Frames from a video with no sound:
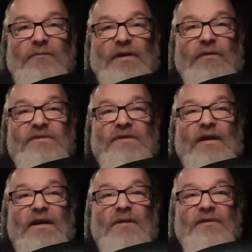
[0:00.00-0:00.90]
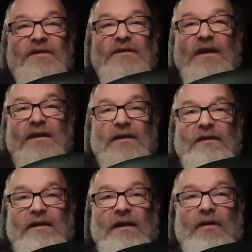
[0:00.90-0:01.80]
but I was not able to take
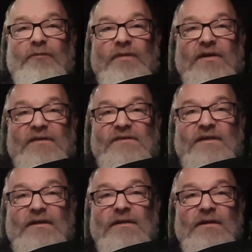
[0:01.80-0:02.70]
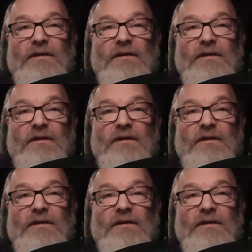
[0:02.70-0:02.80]
anything out because the